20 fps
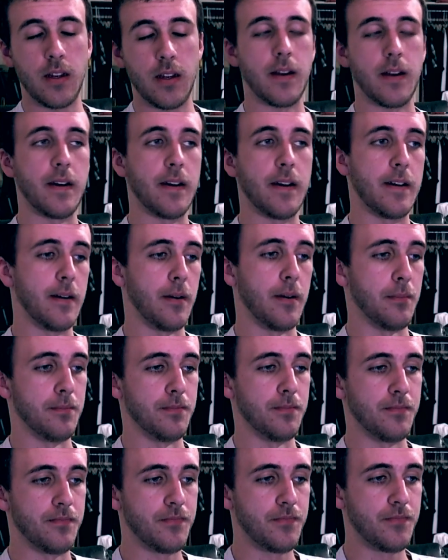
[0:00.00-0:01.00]

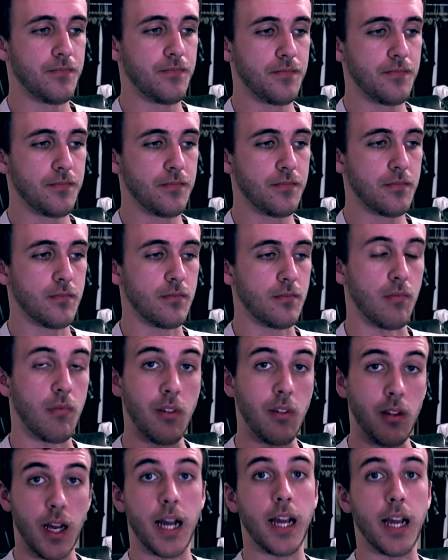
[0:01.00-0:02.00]

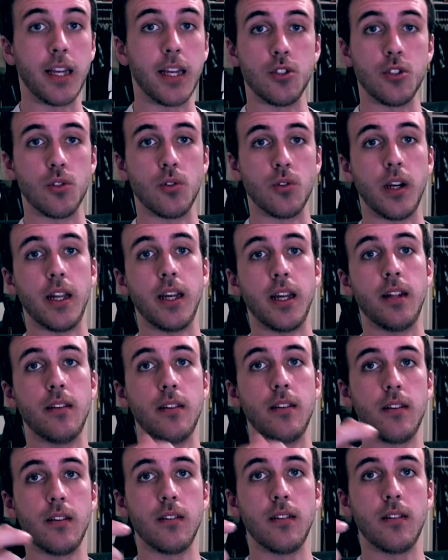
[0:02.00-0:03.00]
I enjoyed it.
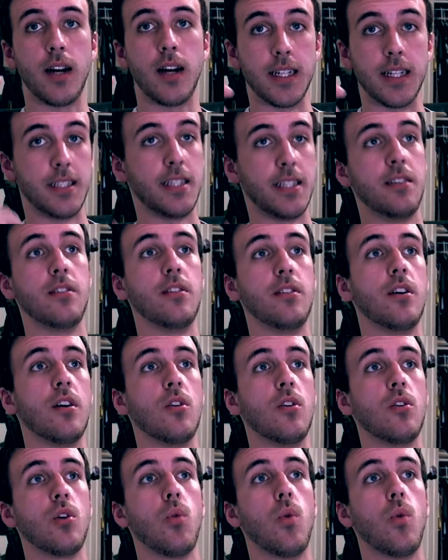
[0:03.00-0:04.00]
I didn't
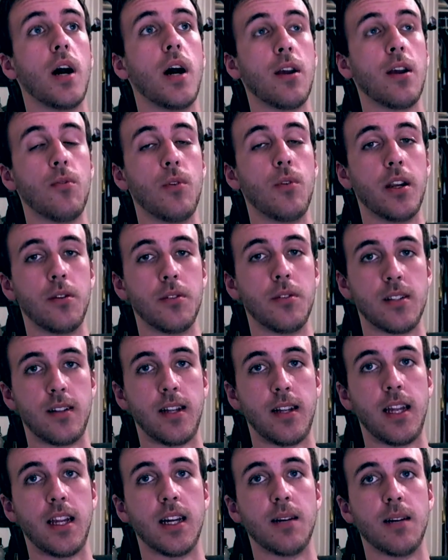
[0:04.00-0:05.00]
know quite what it was
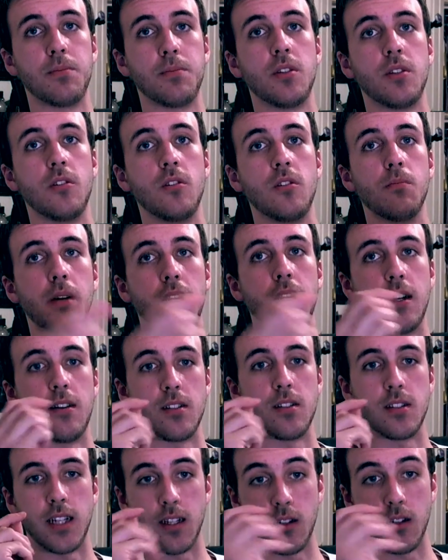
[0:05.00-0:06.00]
leading up to, but I
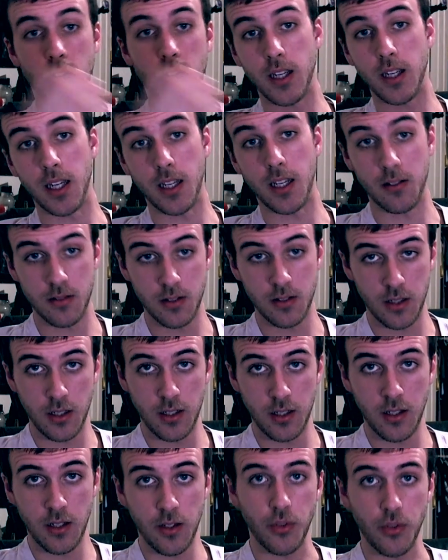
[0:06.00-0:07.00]
was like, okay,
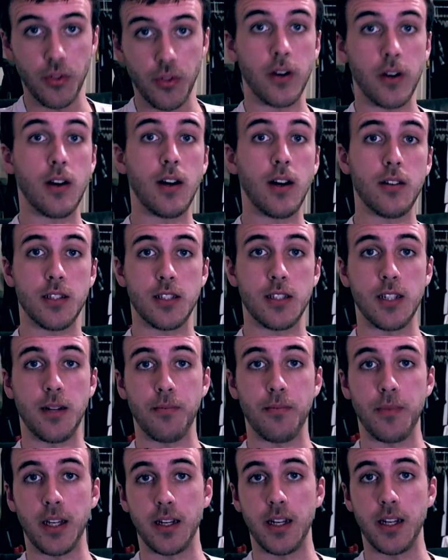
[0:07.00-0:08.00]
they're on to
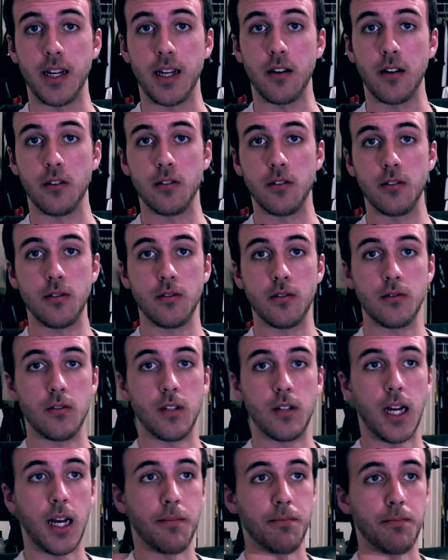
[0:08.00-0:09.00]
something now.
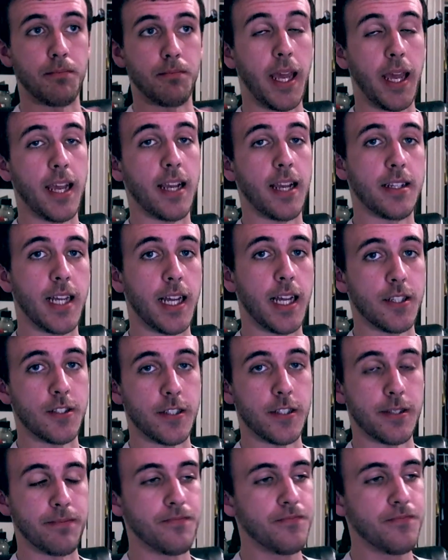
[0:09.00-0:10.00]
I'm paying
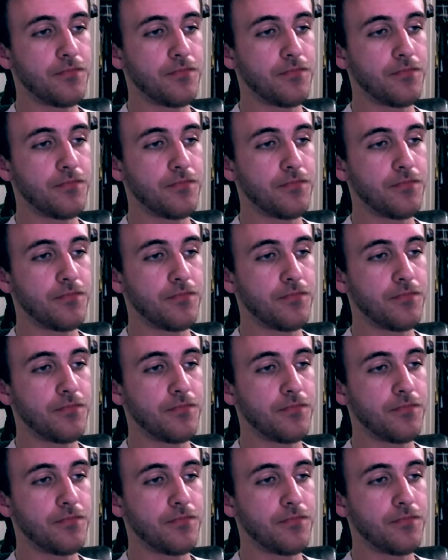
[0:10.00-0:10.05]
attention.